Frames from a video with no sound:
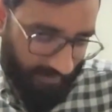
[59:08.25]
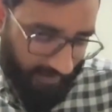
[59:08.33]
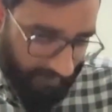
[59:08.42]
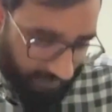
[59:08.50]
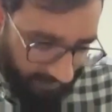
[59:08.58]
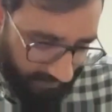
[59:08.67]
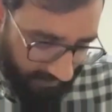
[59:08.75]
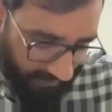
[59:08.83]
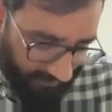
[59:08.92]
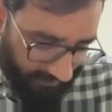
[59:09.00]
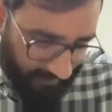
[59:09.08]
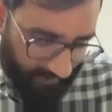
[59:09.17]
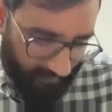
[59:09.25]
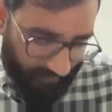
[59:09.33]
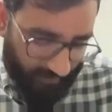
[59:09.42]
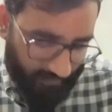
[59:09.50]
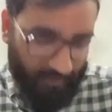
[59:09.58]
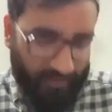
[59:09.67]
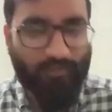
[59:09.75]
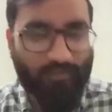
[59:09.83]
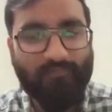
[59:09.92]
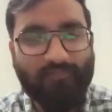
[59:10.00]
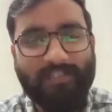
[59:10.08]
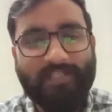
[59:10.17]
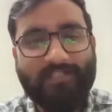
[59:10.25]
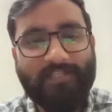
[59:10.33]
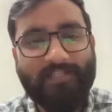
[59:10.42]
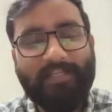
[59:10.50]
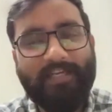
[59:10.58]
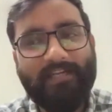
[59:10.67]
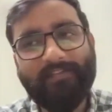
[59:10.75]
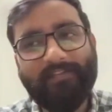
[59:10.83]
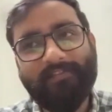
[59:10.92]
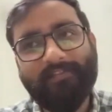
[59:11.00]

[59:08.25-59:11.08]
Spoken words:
and she sort of suggested that